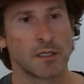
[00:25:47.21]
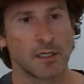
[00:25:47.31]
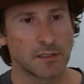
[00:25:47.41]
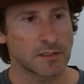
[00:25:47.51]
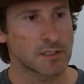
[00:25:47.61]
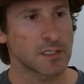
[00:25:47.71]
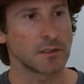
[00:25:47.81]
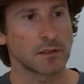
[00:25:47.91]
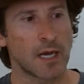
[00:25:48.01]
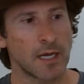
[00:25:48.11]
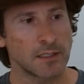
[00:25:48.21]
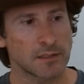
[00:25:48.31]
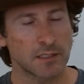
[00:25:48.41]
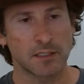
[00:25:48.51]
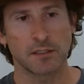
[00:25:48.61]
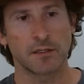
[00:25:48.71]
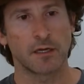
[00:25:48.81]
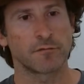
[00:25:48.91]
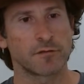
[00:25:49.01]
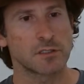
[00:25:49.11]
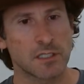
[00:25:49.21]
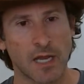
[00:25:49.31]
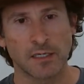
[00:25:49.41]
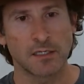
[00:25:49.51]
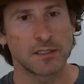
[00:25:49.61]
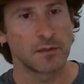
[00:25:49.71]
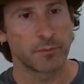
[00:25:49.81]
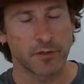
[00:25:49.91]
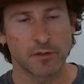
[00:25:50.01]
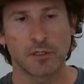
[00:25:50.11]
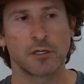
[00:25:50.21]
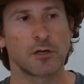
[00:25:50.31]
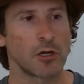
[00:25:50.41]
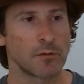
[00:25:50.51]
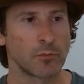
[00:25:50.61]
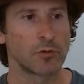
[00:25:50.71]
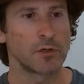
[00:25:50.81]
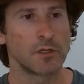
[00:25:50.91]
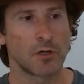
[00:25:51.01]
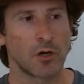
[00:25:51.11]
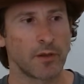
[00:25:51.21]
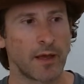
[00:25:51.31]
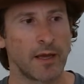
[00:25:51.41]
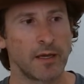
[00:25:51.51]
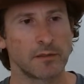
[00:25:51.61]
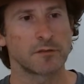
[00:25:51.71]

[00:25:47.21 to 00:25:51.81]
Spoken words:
It's a lot to get in that first 90-day period, onboarding and all that,